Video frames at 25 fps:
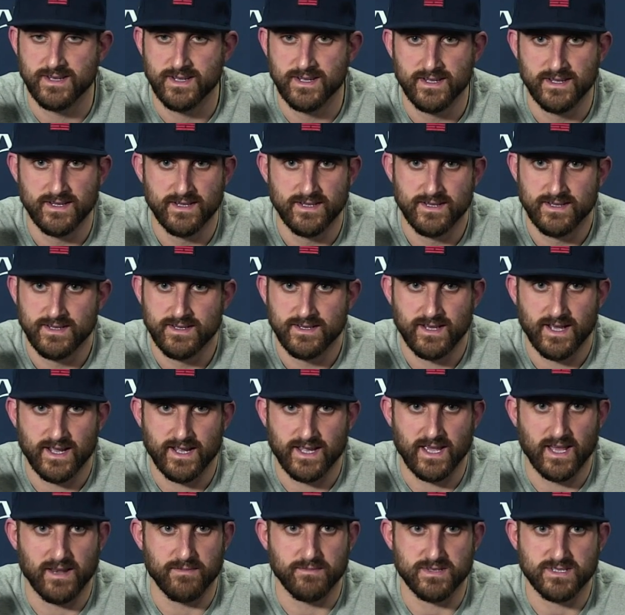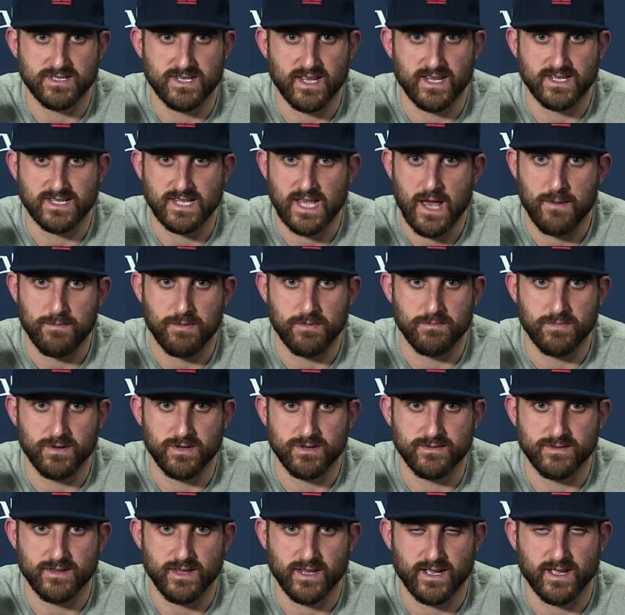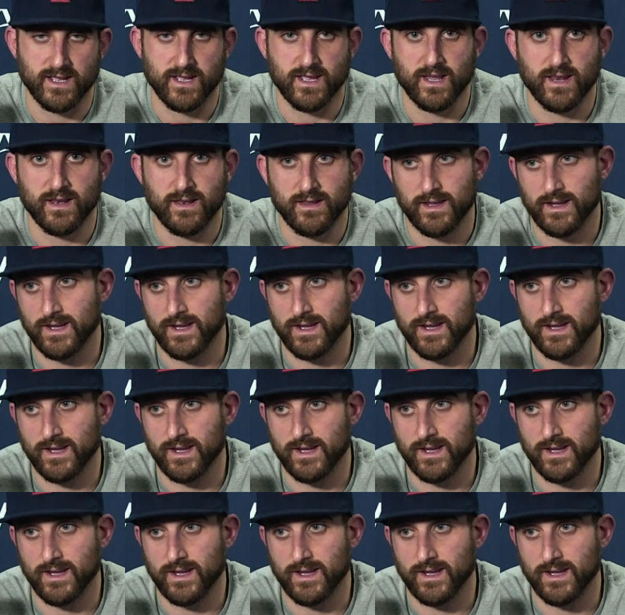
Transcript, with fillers: and I get mistakes happen, but like again,